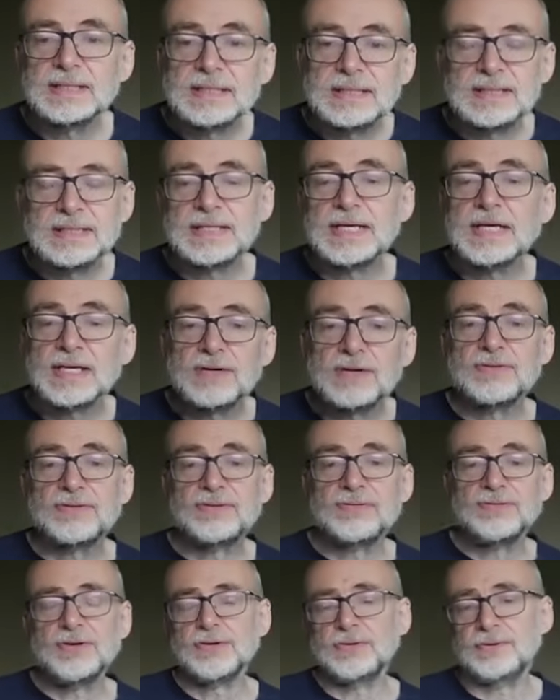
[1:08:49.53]
see you
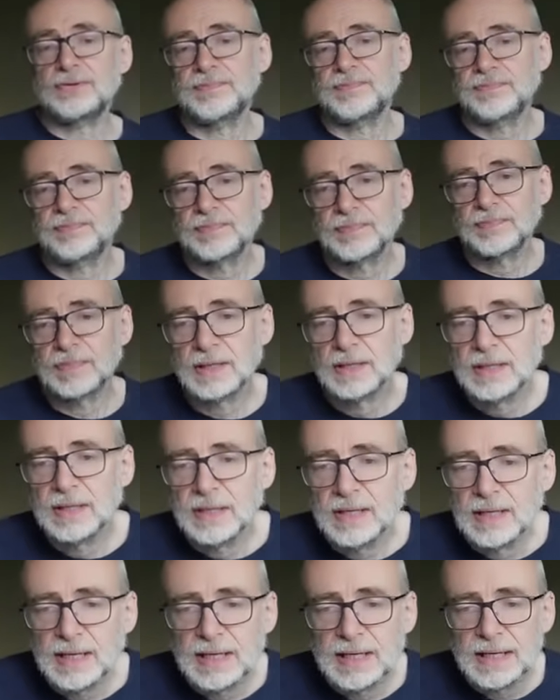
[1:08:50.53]
through.
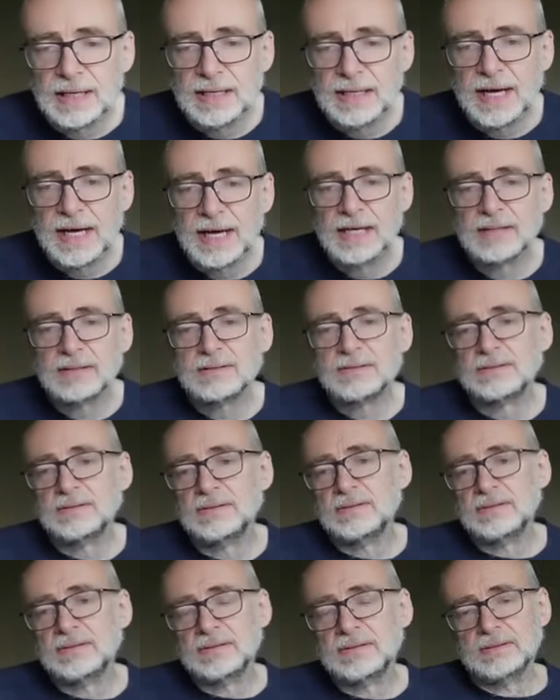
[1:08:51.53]
Now,
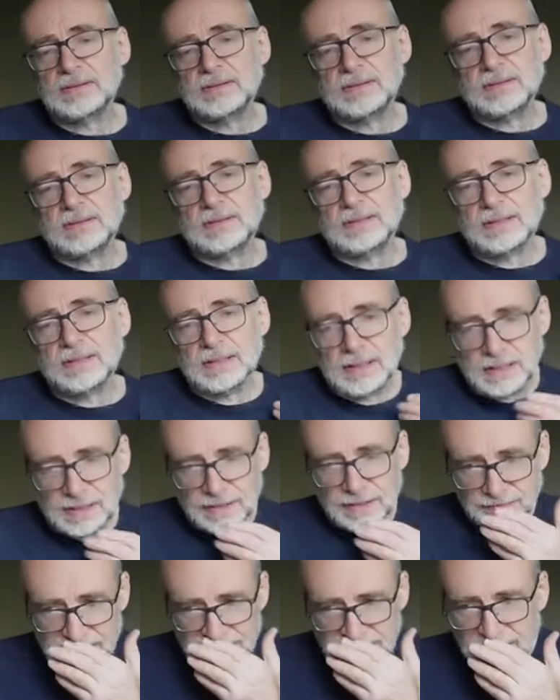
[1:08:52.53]

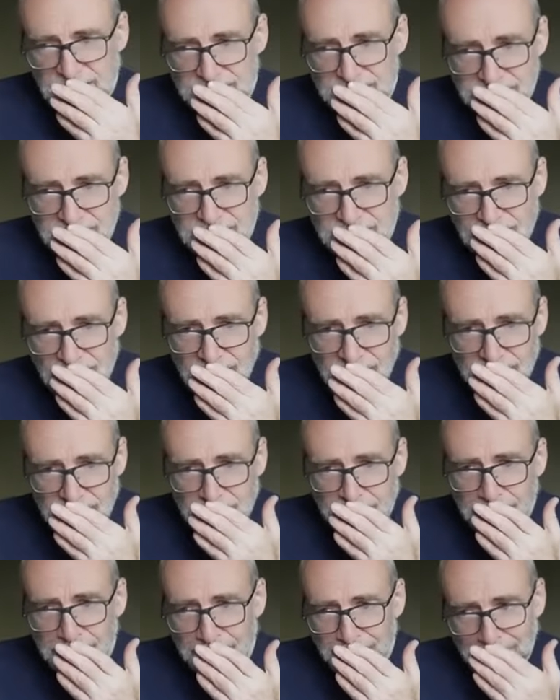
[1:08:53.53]
at the same
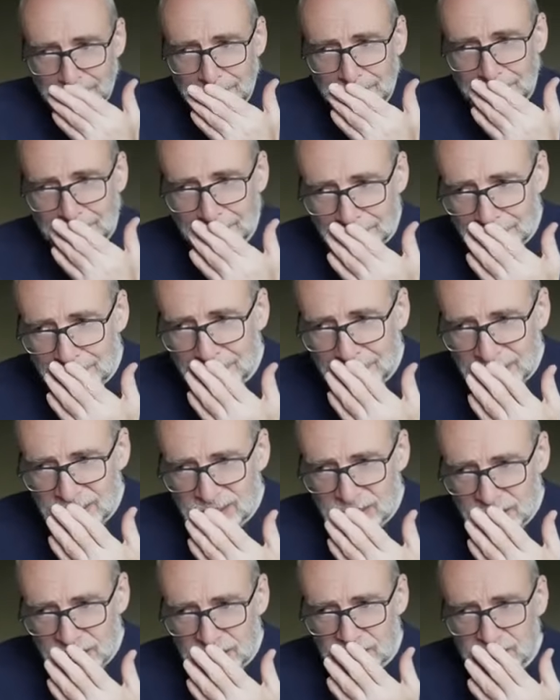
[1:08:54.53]
time, I
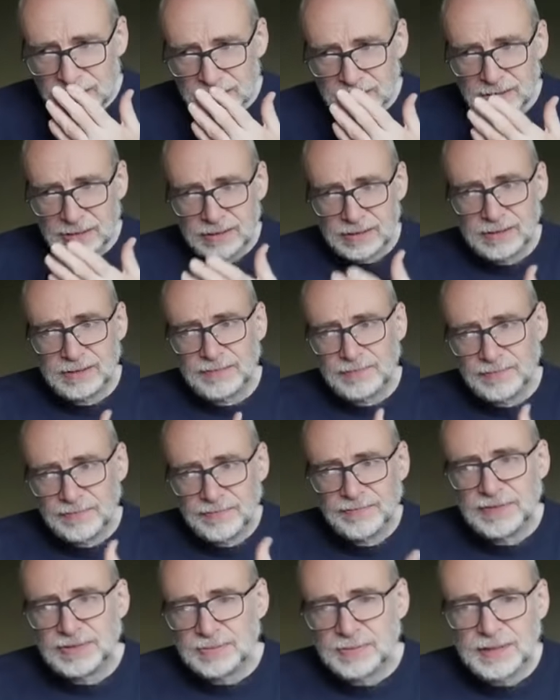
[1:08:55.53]
think
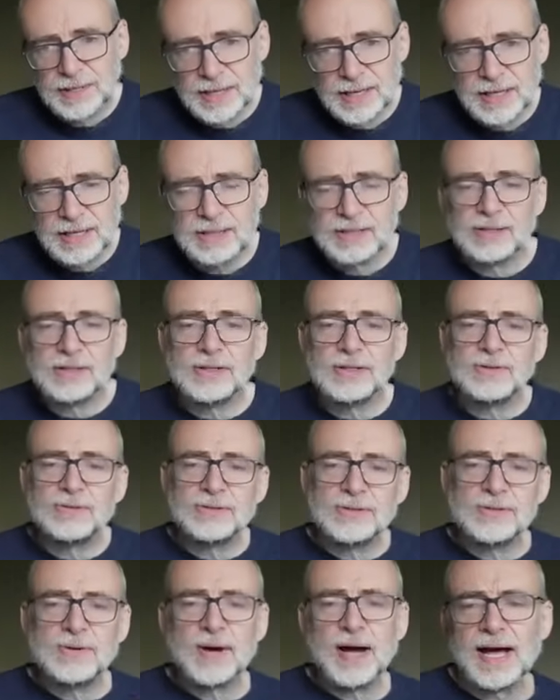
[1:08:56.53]
this weekend you
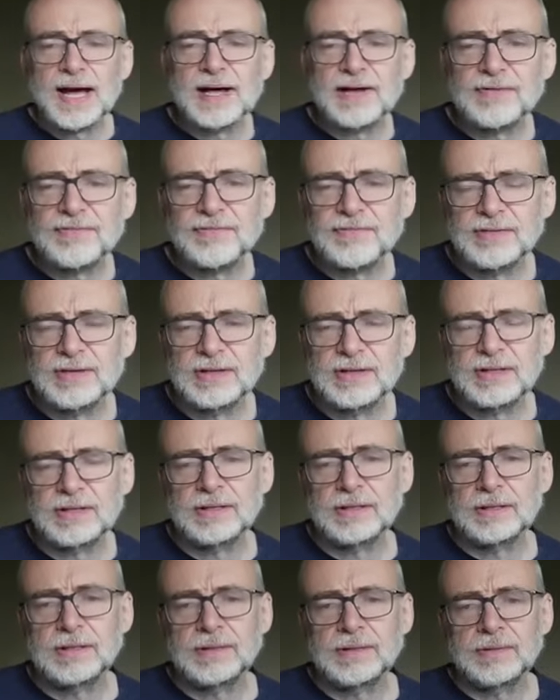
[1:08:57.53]
do have
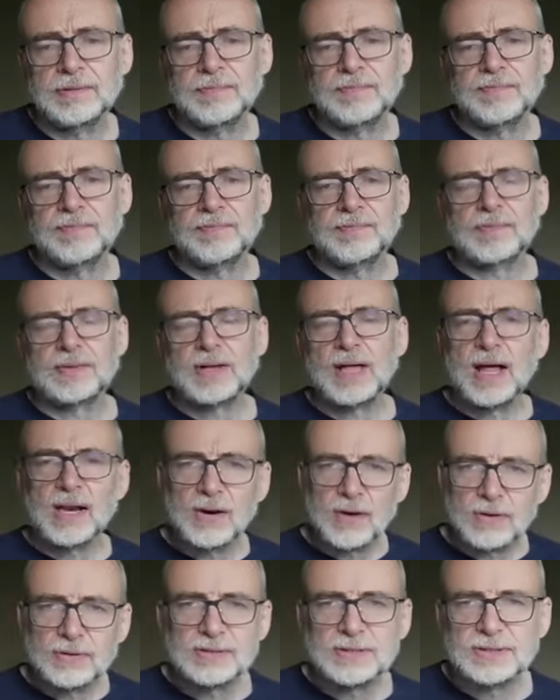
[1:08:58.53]
a
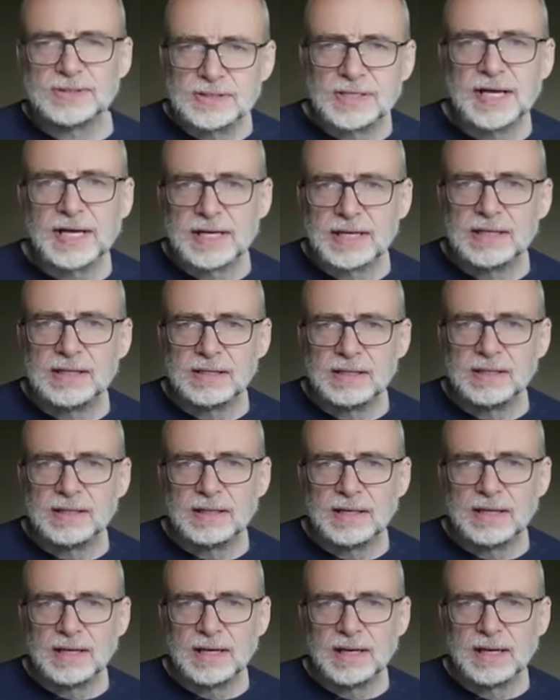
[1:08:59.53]
lot to say,
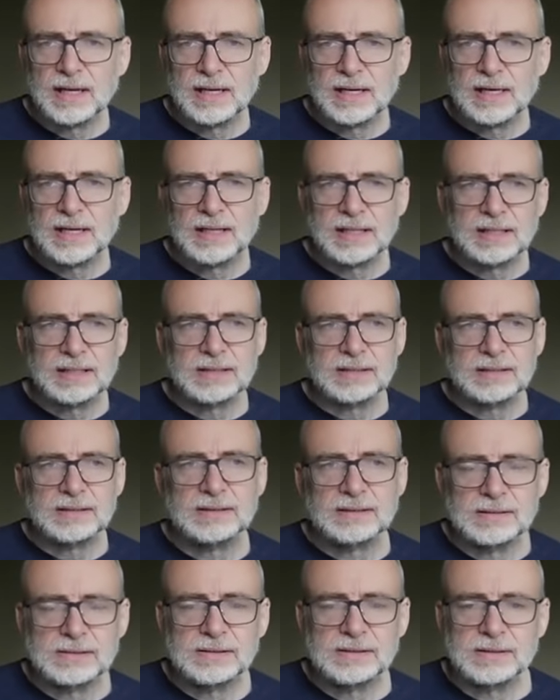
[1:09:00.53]

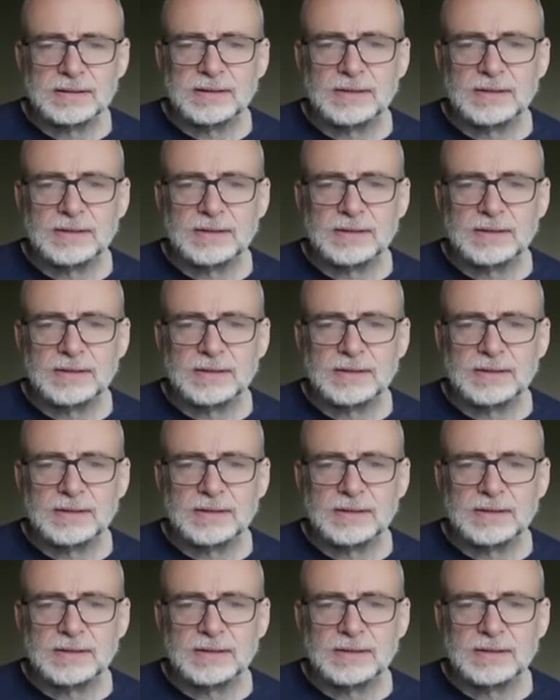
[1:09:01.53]
and